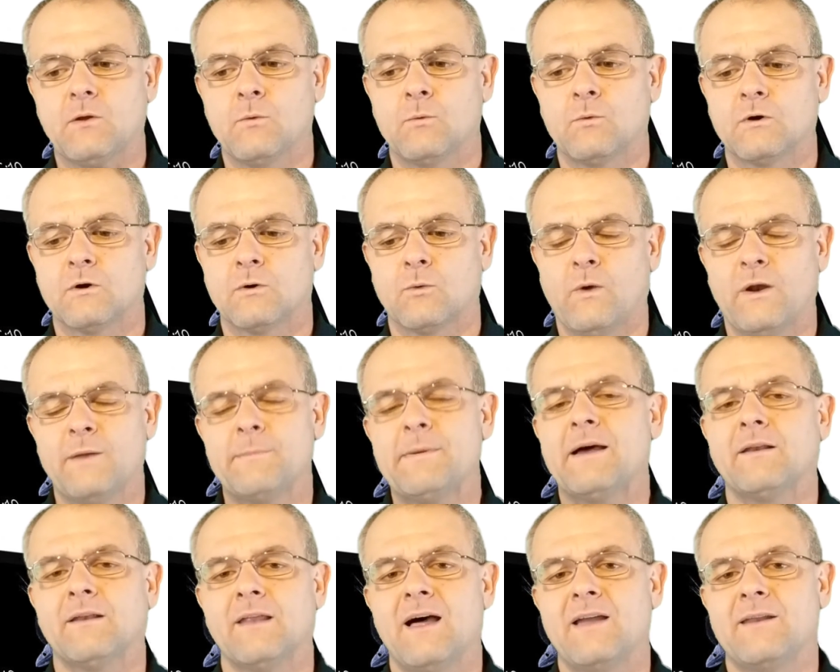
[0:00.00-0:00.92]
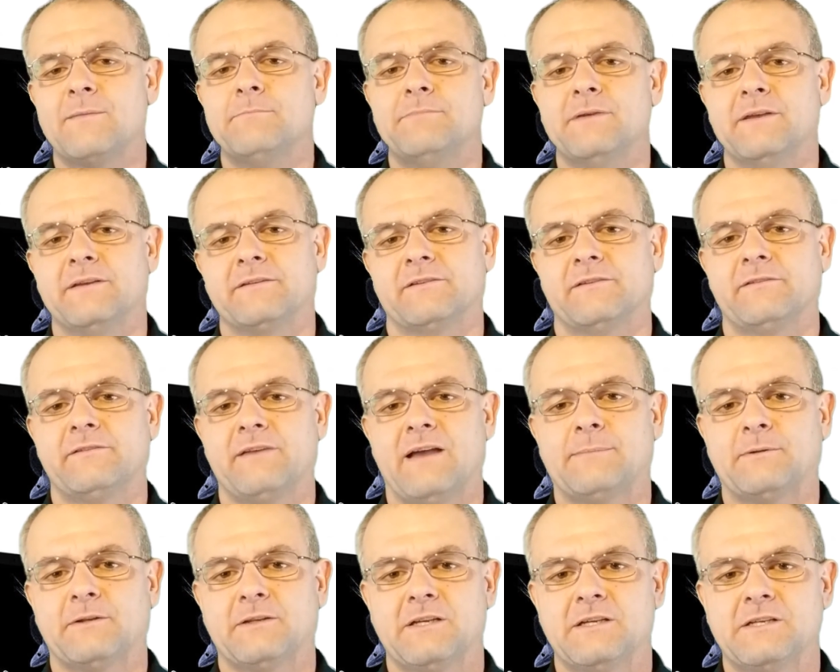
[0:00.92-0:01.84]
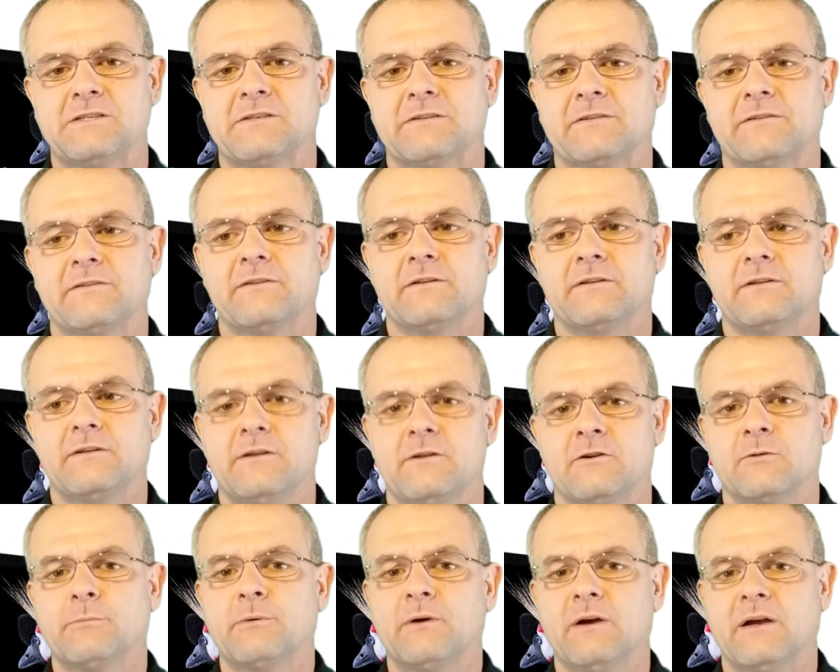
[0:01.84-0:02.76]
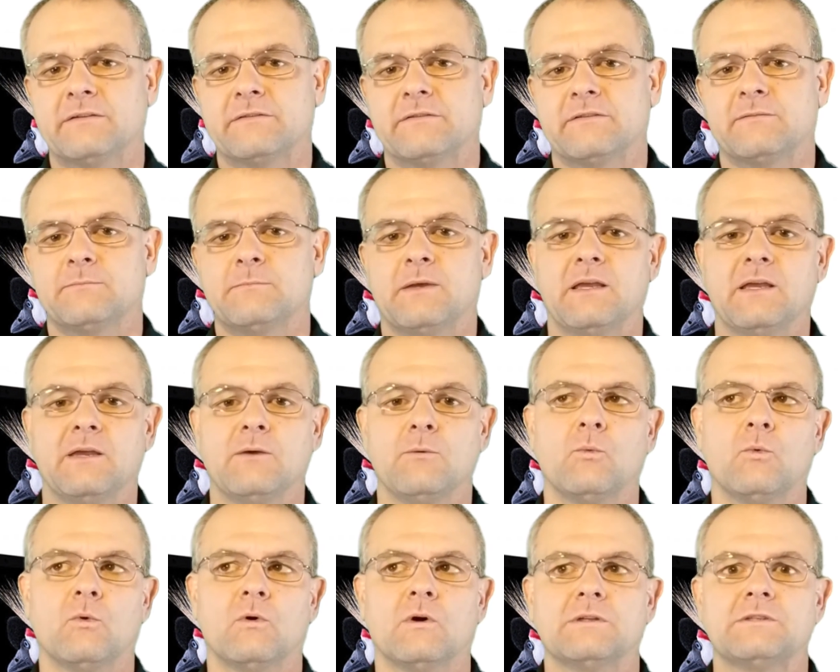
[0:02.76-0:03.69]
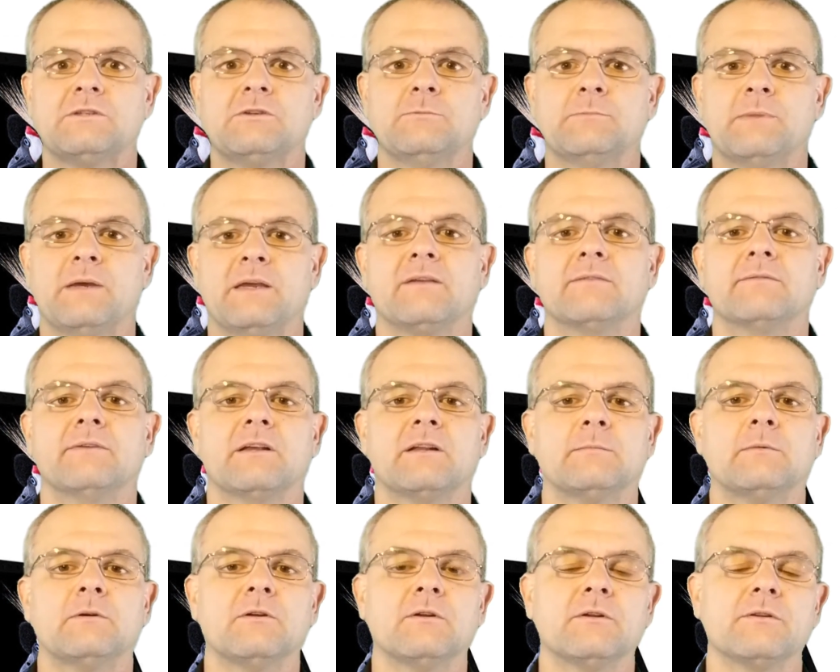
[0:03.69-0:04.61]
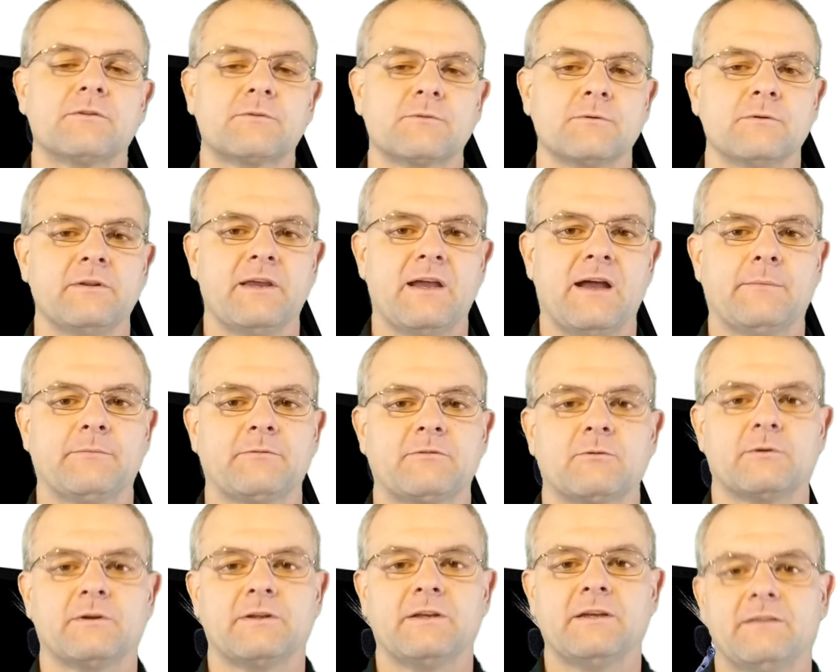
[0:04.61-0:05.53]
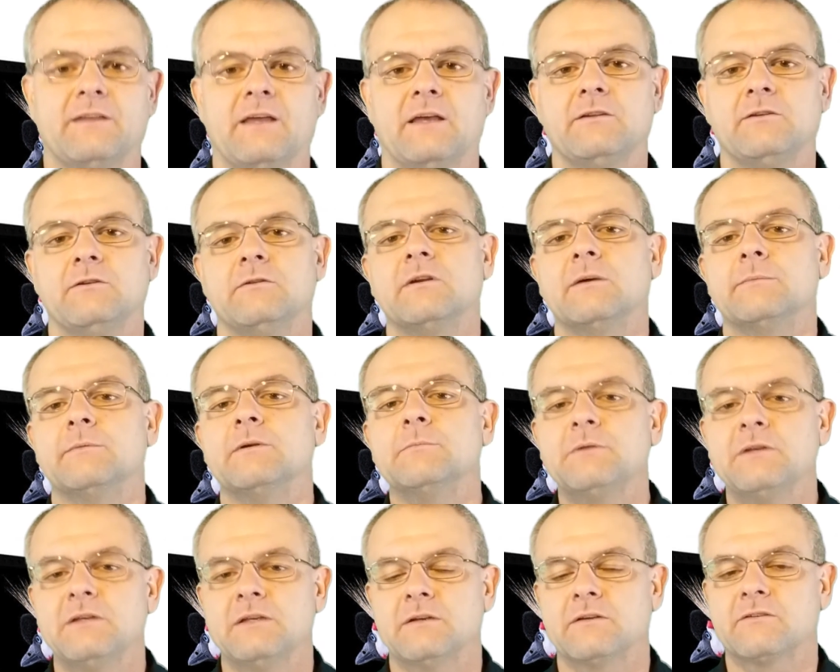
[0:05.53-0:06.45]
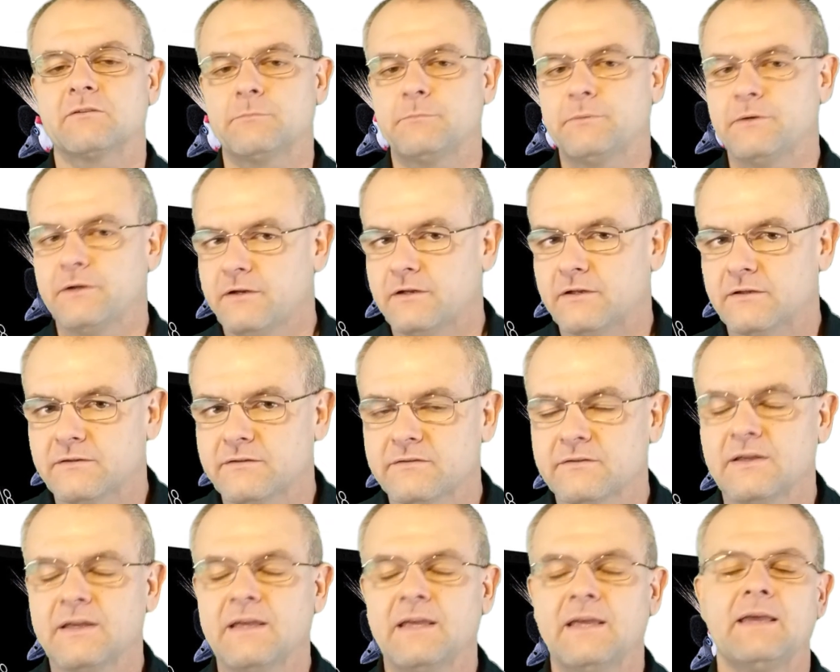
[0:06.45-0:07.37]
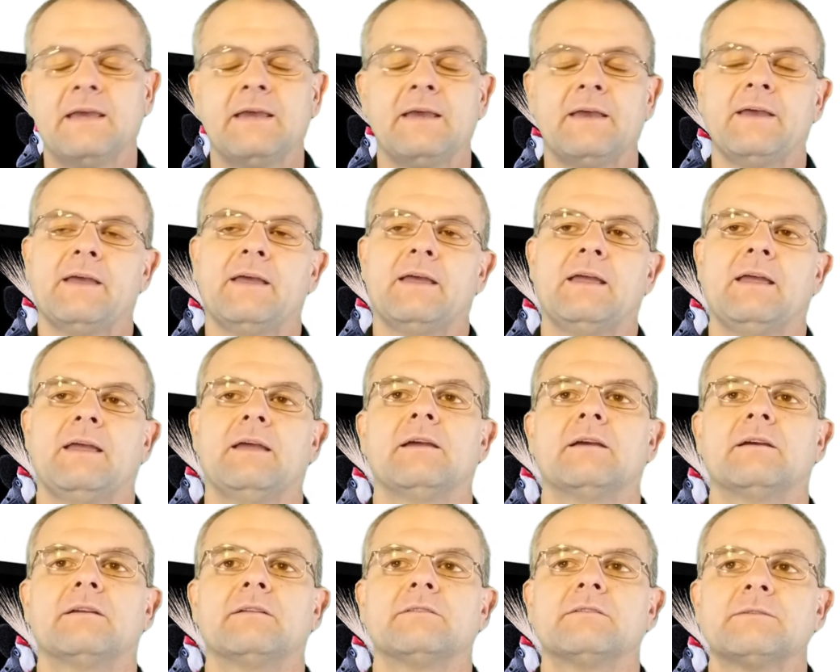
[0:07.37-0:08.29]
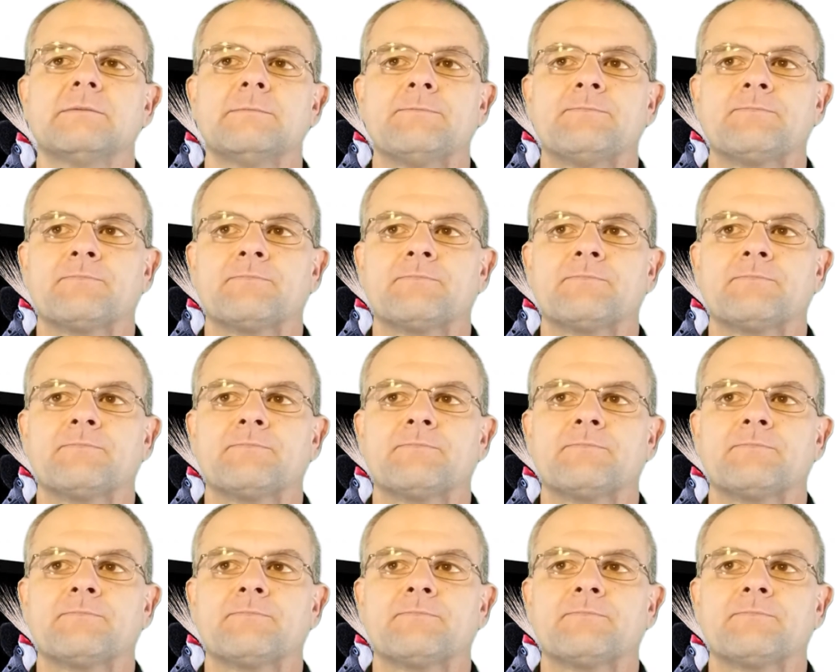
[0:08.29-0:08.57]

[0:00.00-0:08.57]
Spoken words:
were, what about line of business applications that enterprises may want to make available through the App Store to get that UWP experience? And